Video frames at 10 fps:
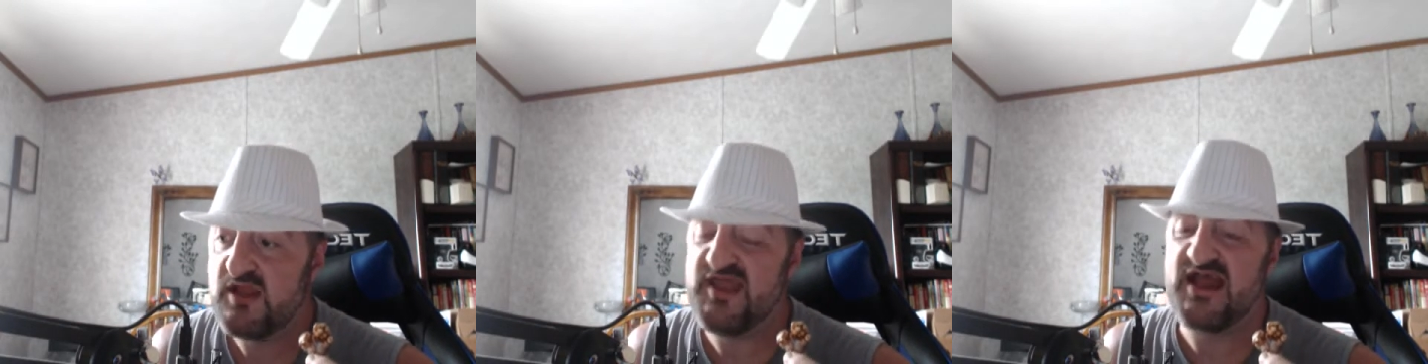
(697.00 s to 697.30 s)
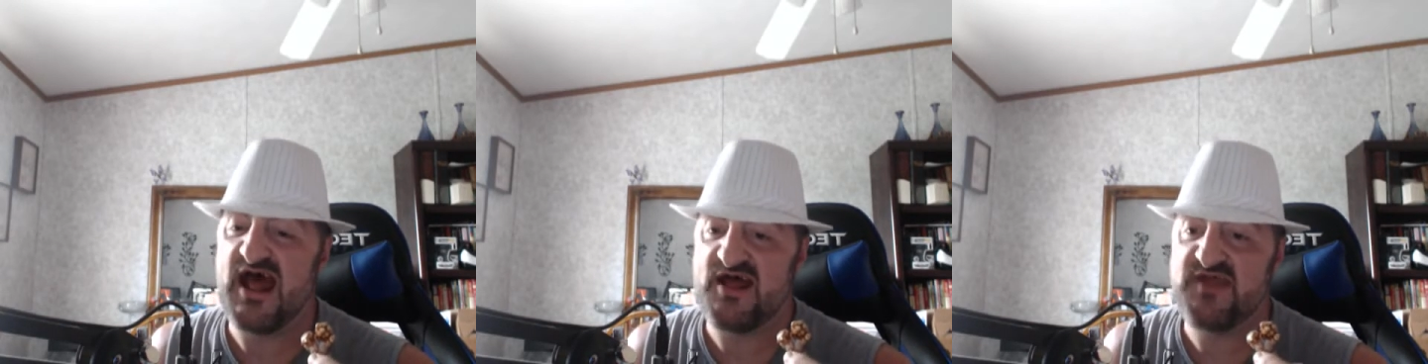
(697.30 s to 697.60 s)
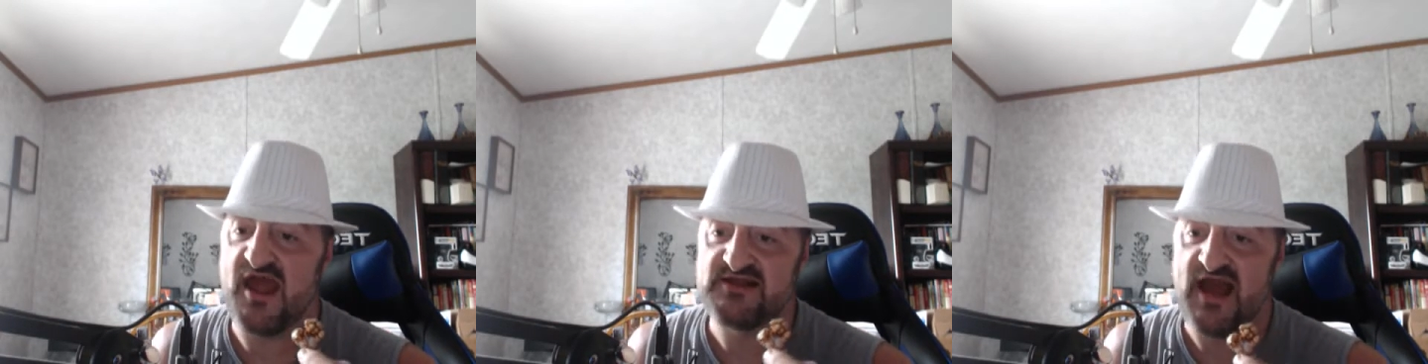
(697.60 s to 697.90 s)
10 out
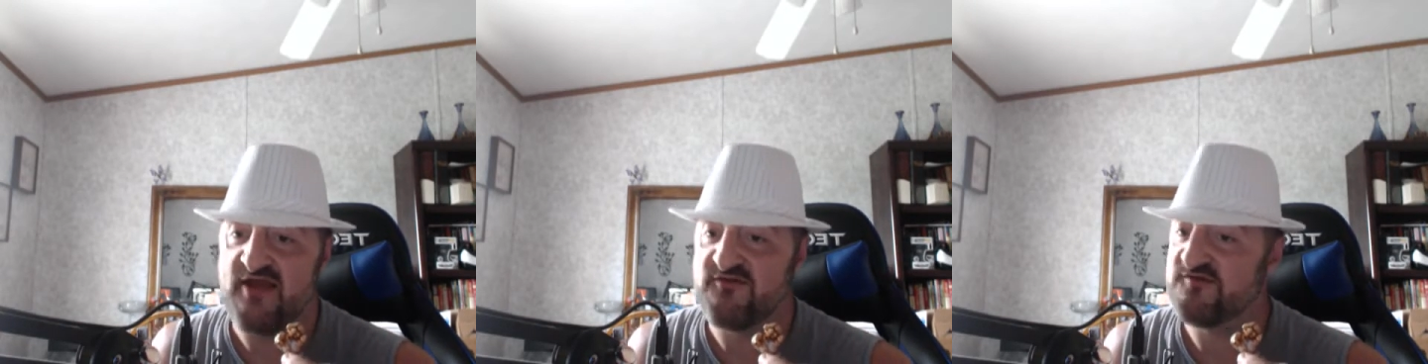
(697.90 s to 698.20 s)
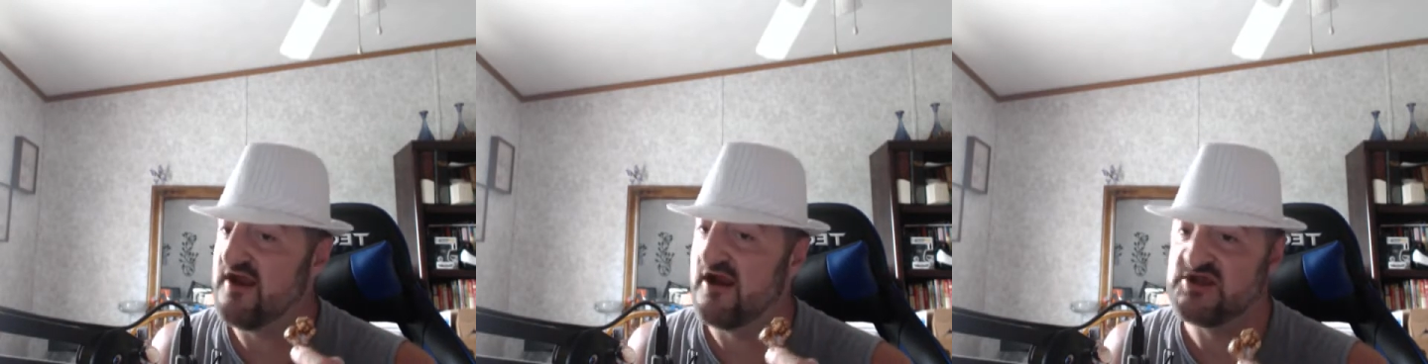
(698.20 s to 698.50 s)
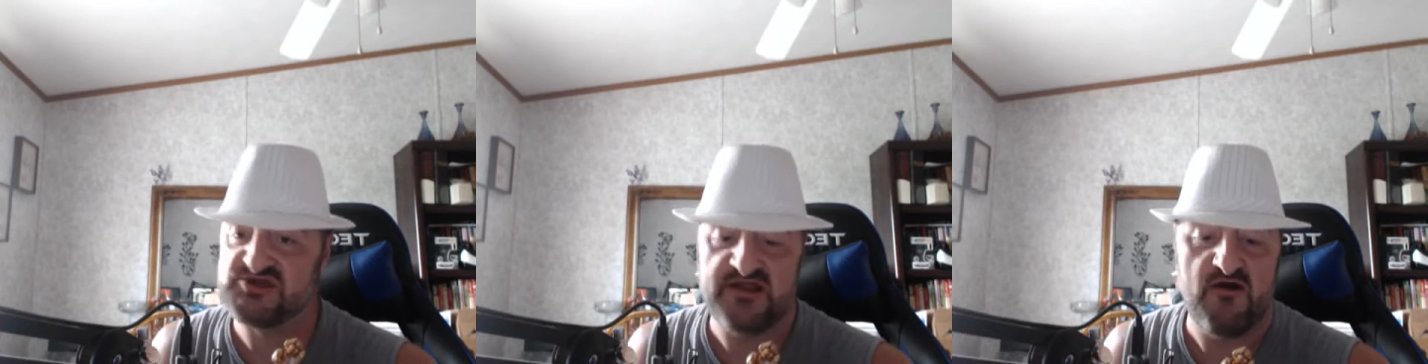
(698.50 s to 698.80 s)
of 10, guys.
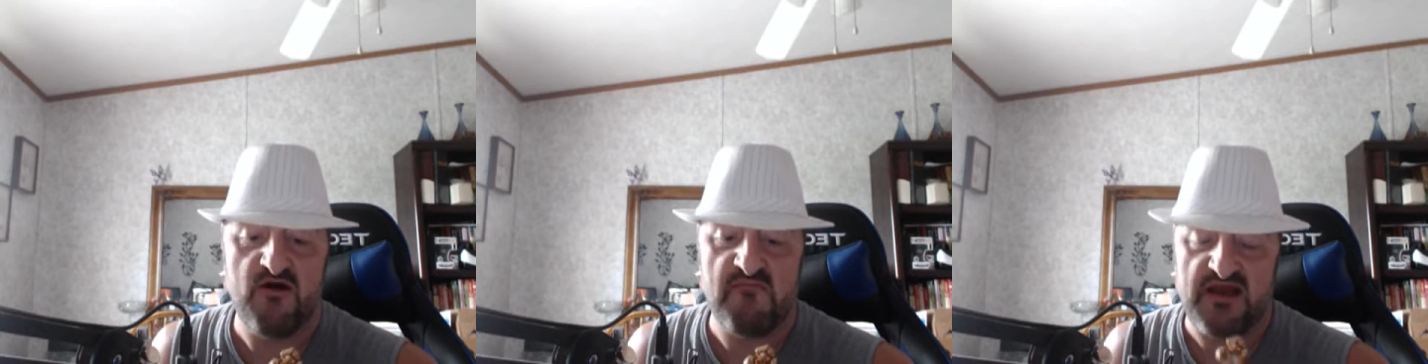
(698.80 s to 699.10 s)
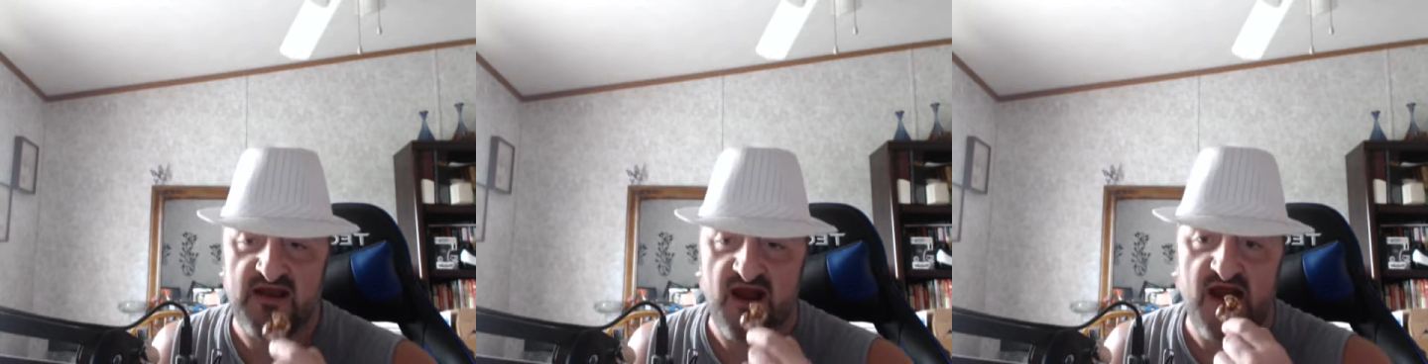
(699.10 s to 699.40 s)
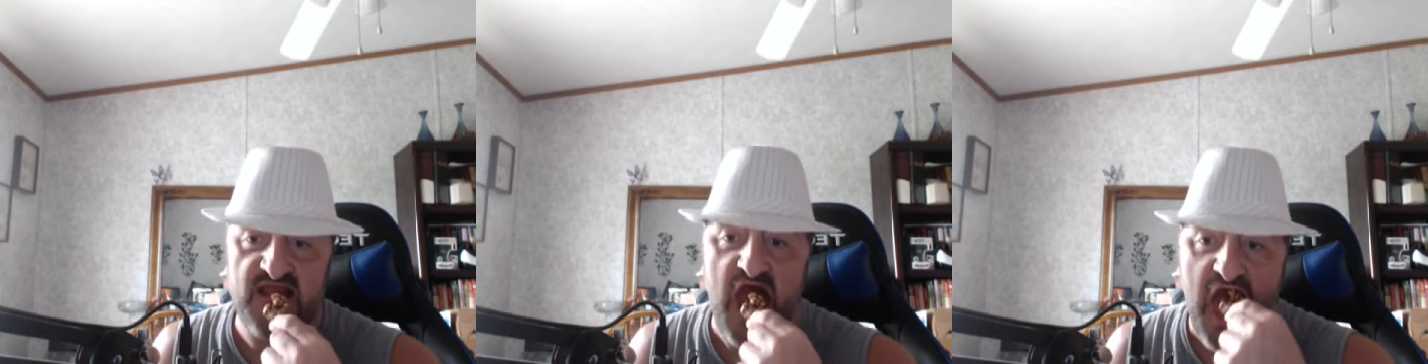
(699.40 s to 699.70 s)
Seriously. Oh, my
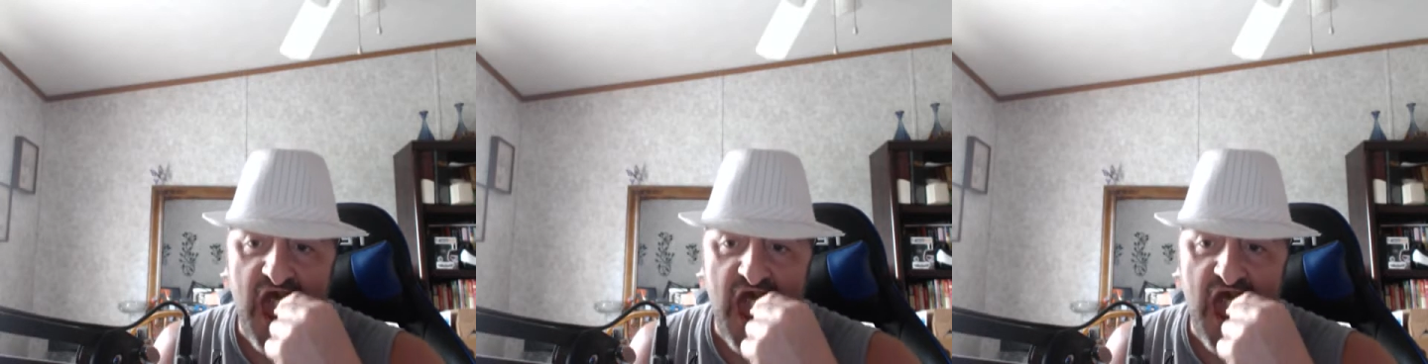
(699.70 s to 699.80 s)
God.